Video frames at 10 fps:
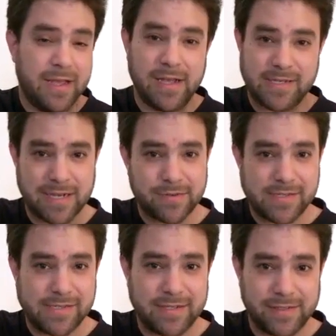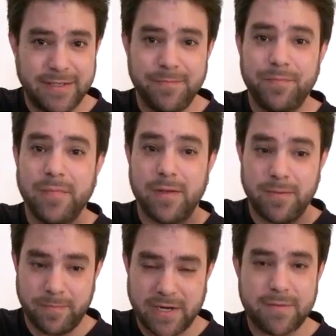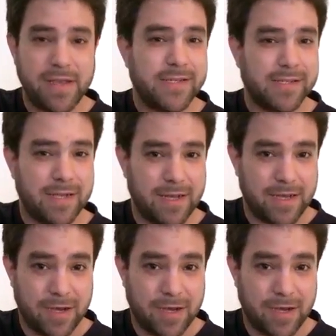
It sounds silly, but it makes